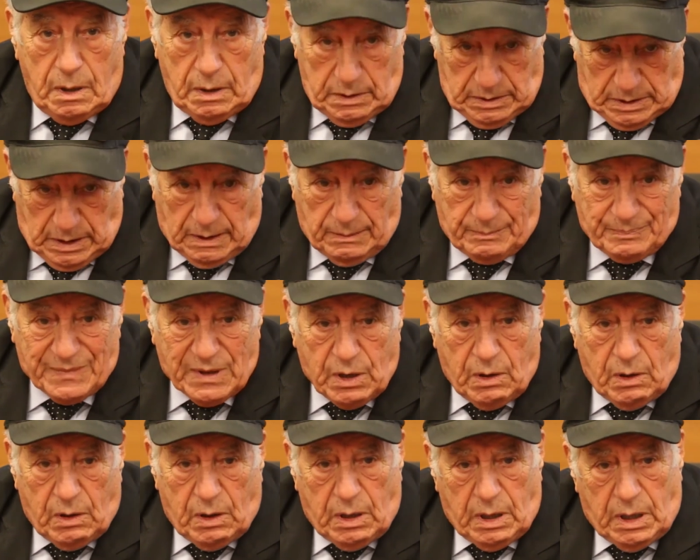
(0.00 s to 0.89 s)

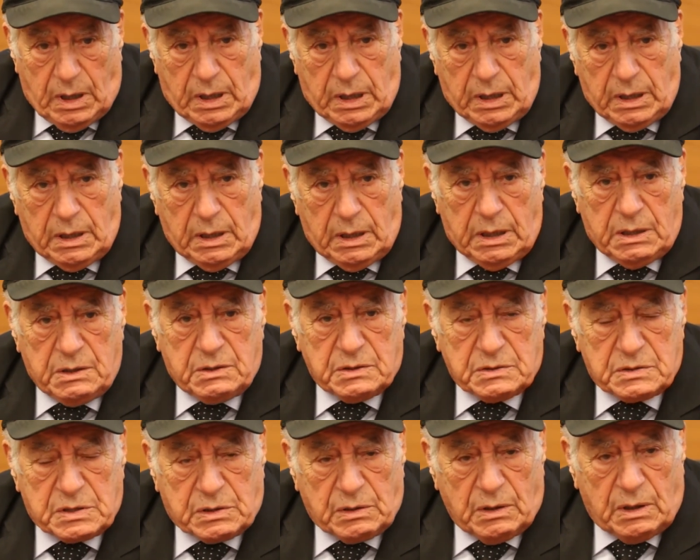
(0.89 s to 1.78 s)
he
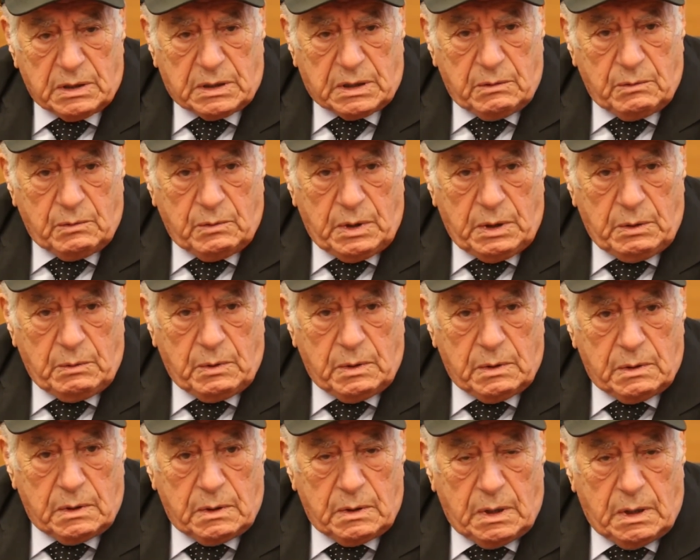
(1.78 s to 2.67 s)
just thought that we
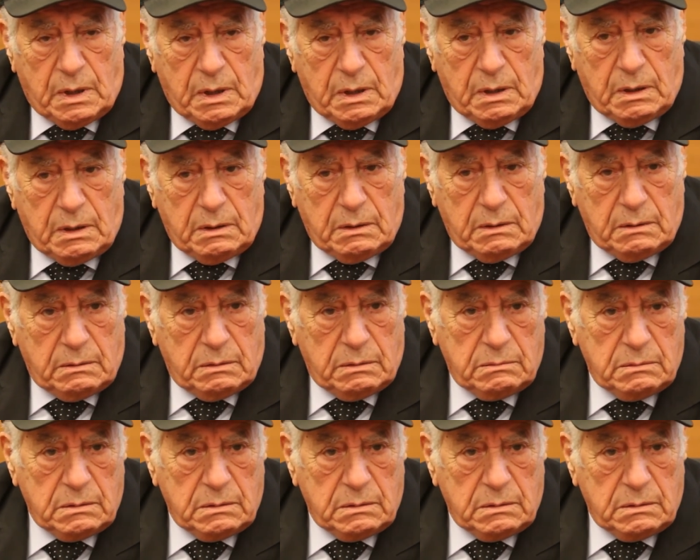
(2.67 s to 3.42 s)
were,